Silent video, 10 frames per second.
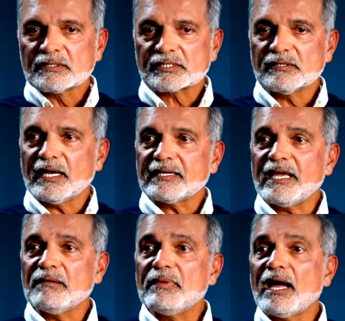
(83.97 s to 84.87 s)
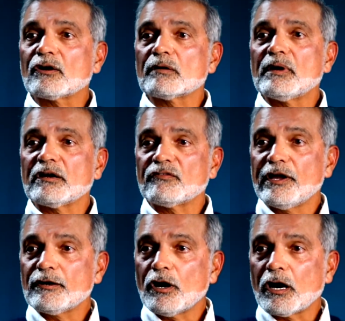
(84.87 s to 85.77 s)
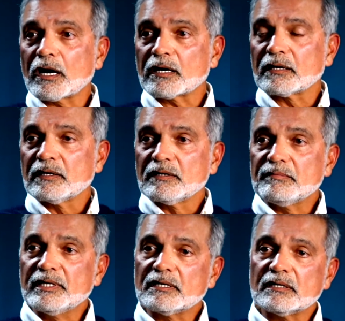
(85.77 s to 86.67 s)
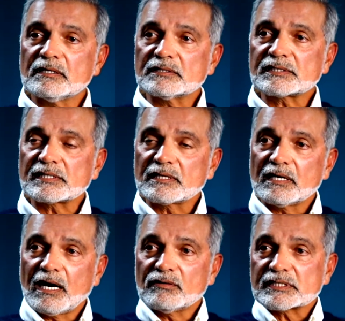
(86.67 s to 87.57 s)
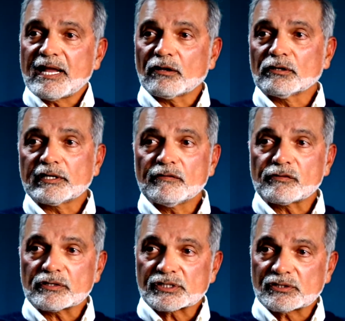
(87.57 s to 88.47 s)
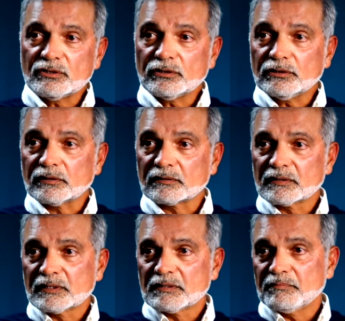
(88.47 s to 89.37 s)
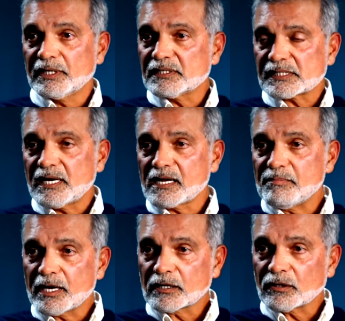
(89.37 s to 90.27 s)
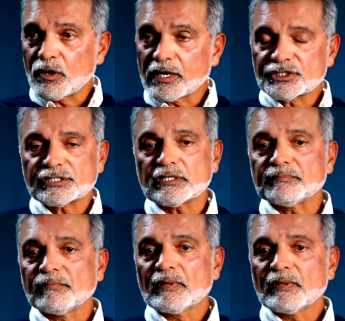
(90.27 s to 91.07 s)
so that came back on my radar, because I was now looking for a school because I had a medical hardship.